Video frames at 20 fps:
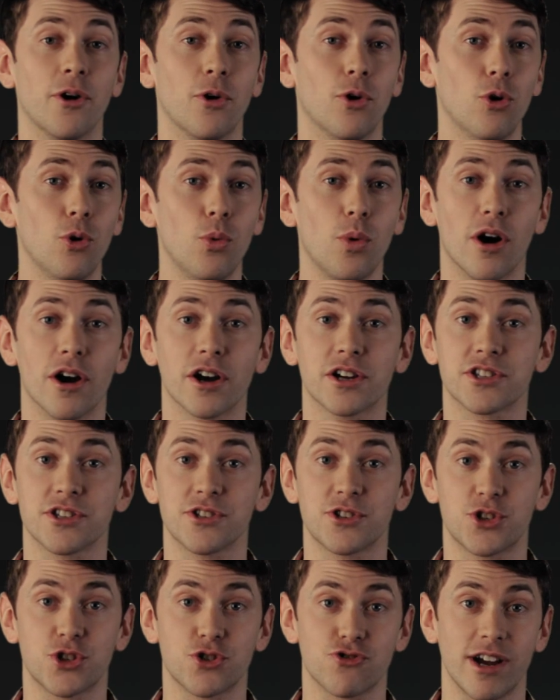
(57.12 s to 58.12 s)
And it all
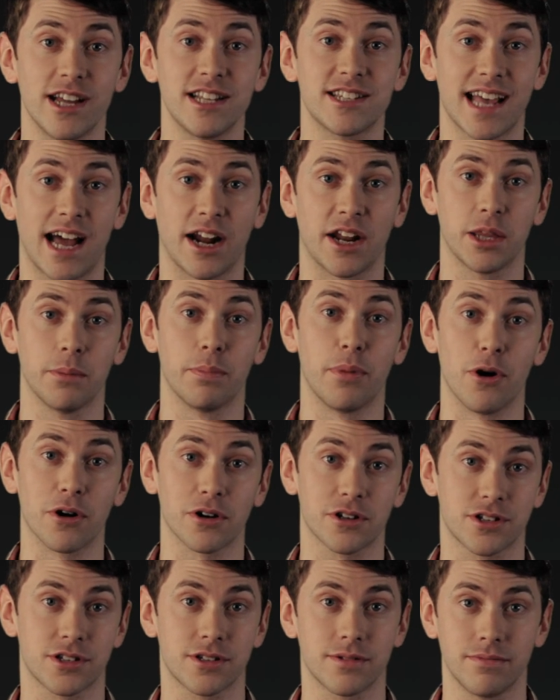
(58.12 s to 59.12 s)
works straight out of the
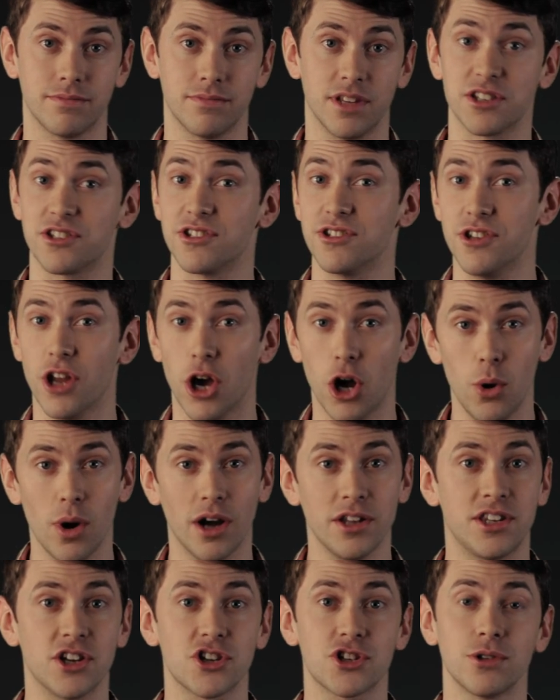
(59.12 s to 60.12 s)
box. There's
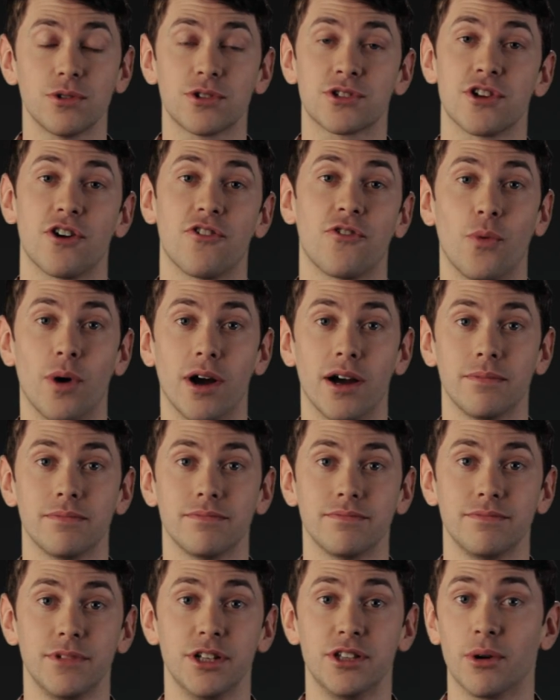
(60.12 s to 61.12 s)
no additional software,
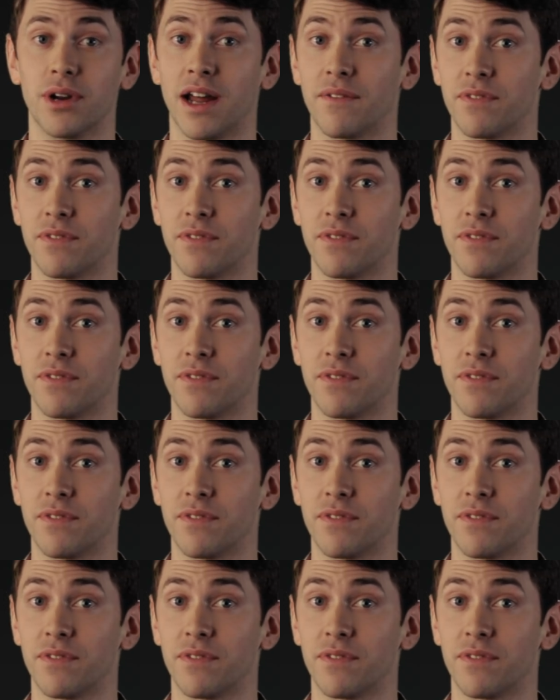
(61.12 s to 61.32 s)
you